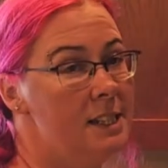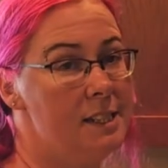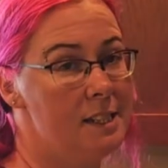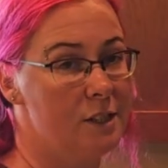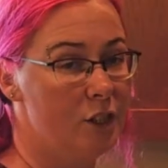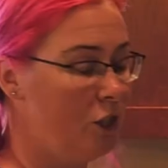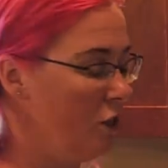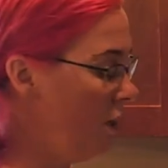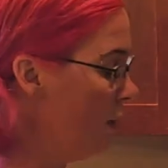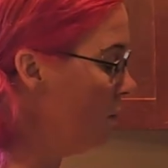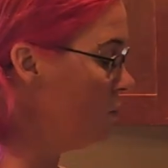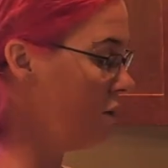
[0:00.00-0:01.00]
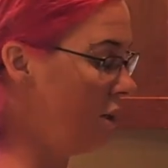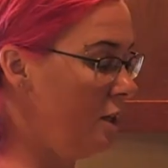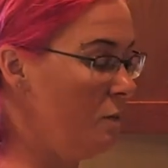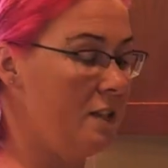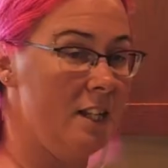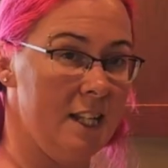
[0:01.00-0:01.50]
this is a curry, we're starting
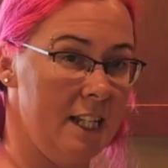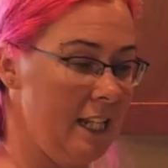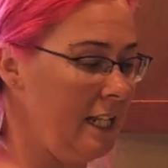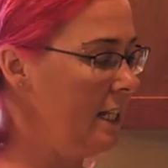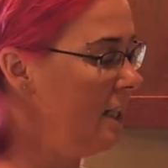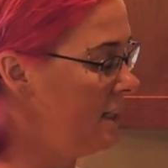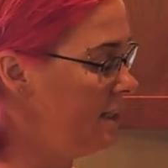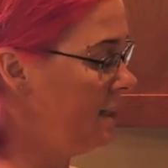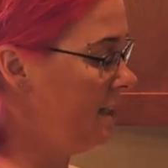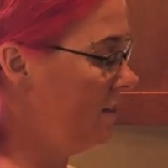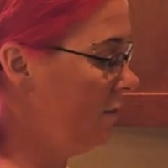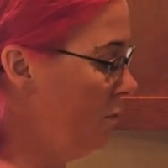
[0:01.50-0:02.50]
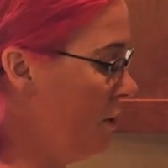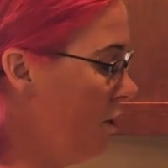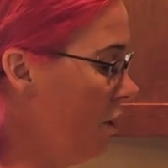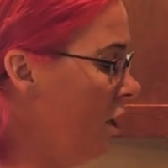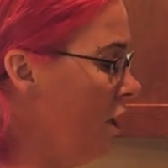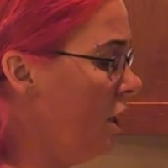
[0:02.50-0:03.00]
with a ghee instead of butter.
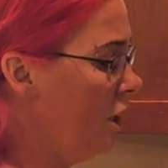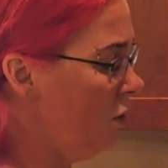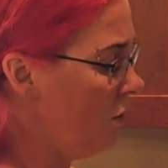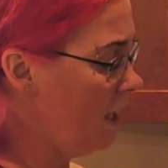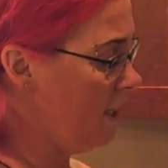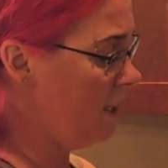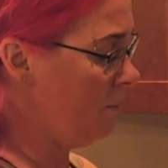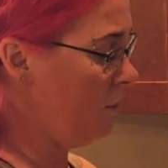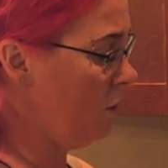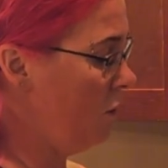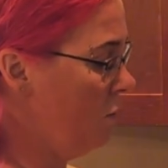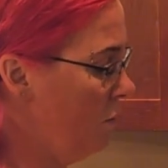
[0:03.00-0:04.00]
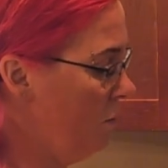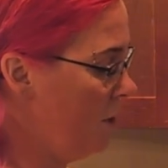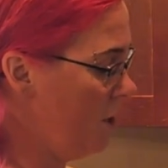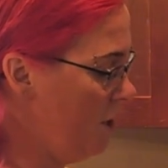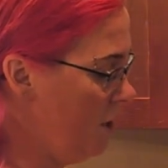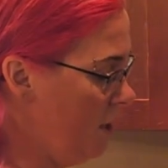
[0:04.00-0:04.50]
You can substitute with butter.